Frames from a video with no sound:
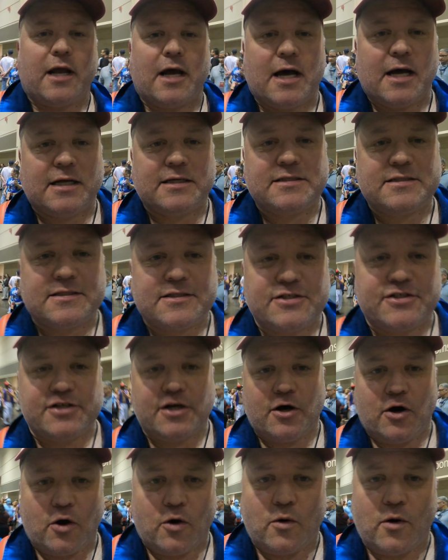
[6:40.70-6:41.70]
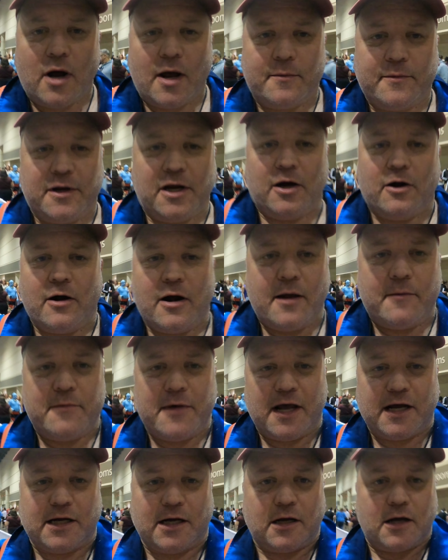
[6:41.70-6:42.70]
right, guys. So I'm here
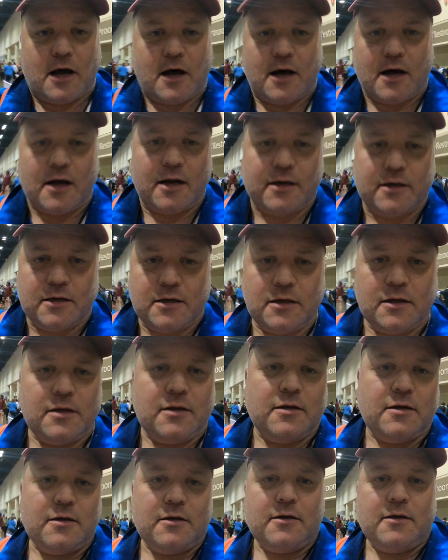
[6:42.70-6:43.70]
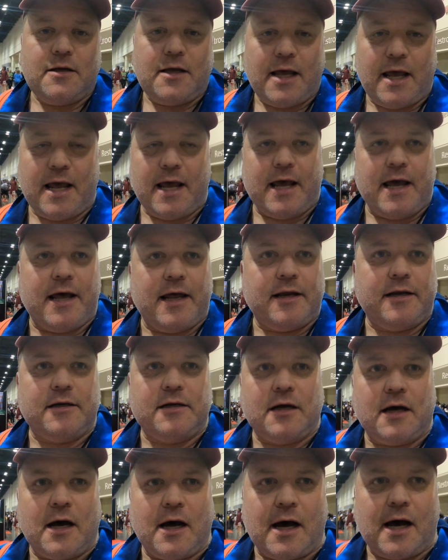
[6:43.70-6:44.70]
at MegaCon,
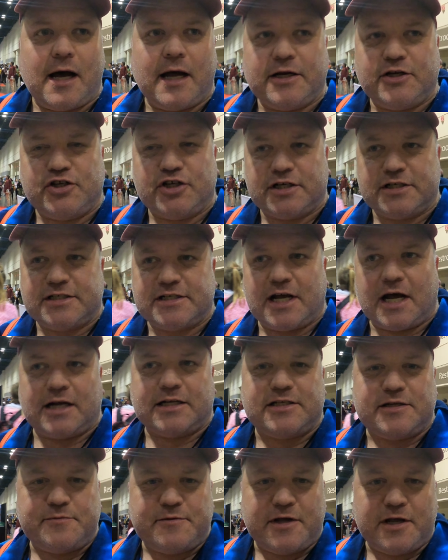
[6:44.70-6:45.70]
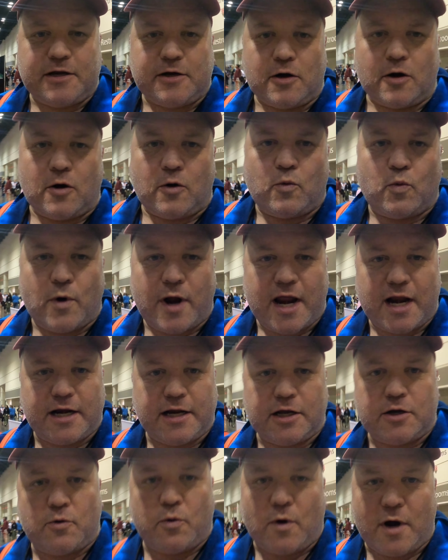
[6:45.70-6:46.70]
and I just got to meet
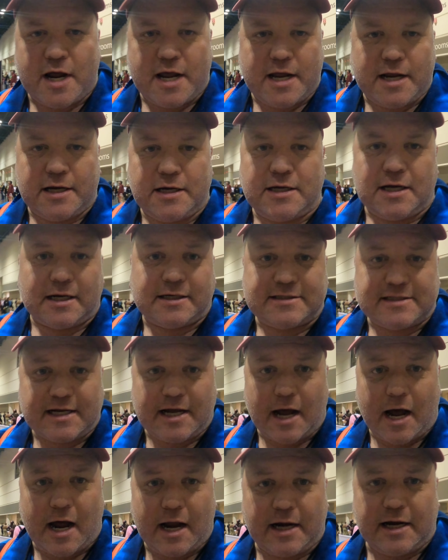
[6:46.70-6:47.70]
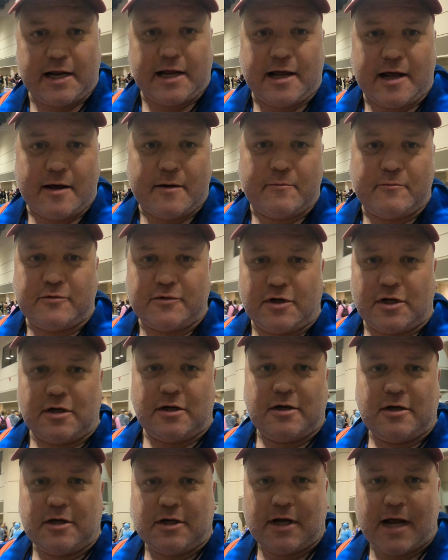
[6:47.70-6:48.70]
Randy Quaid. Got to say hi to him.
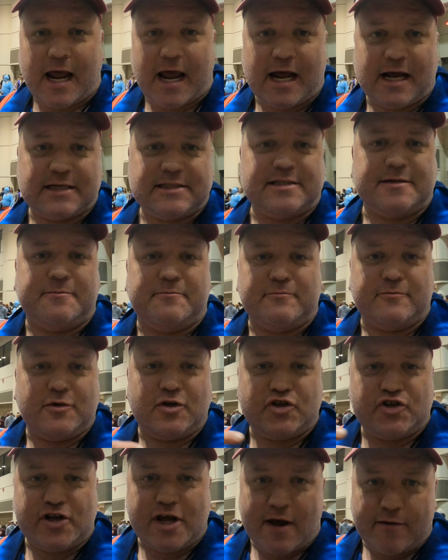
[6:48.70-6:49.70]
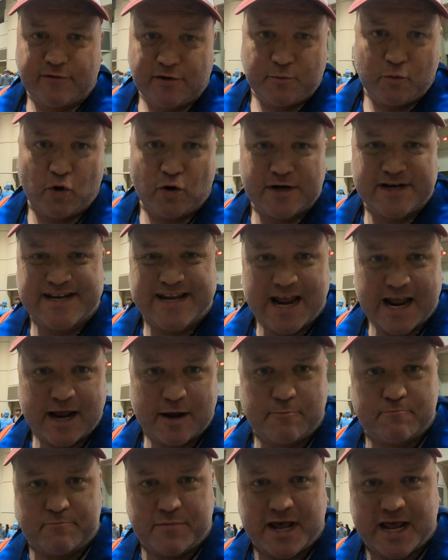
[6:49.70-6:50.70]
Asked him, "Do you have any more
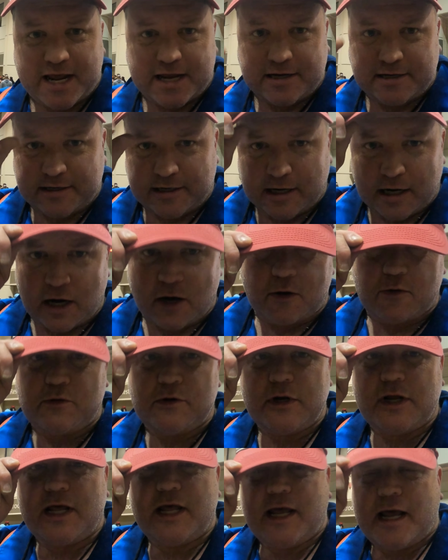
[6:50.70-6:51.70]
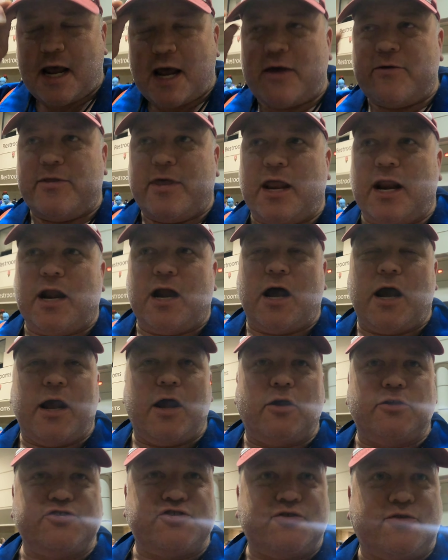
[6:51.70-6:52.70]
damn bait?" You know. And then
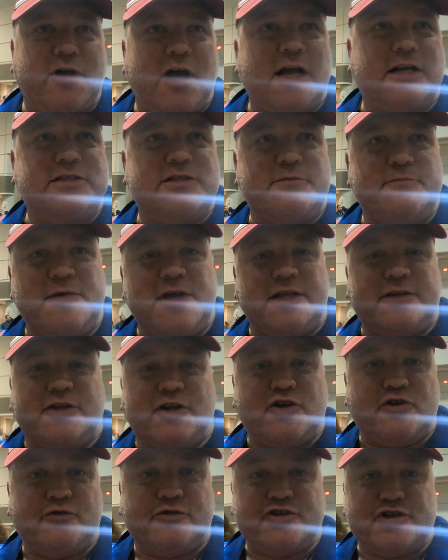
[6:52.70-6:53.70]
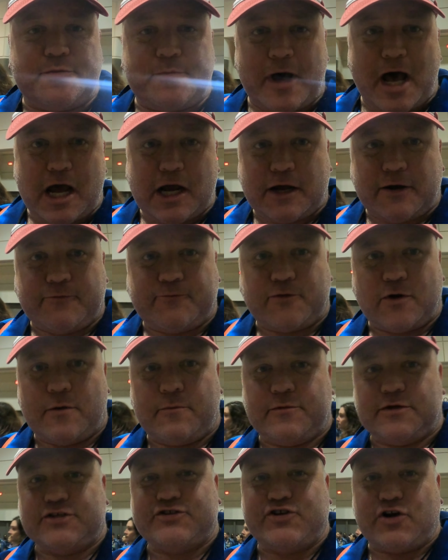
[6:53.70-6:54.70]
I also got to meet the new Chewbacca
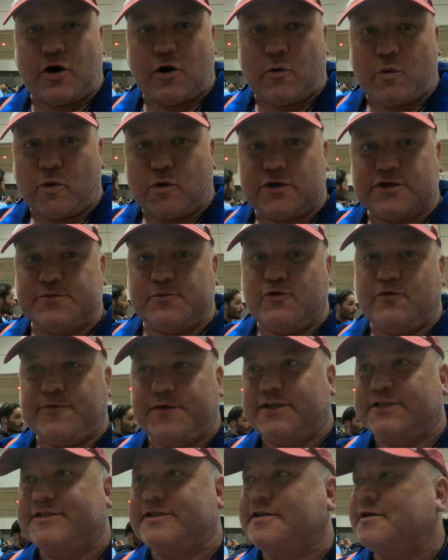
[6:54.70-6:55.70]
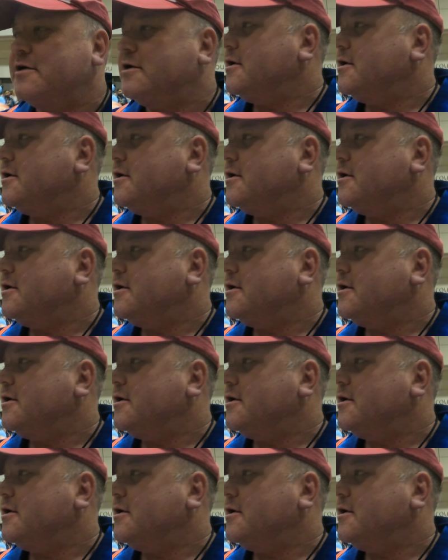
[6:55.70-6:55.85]
from the Star Wars movies.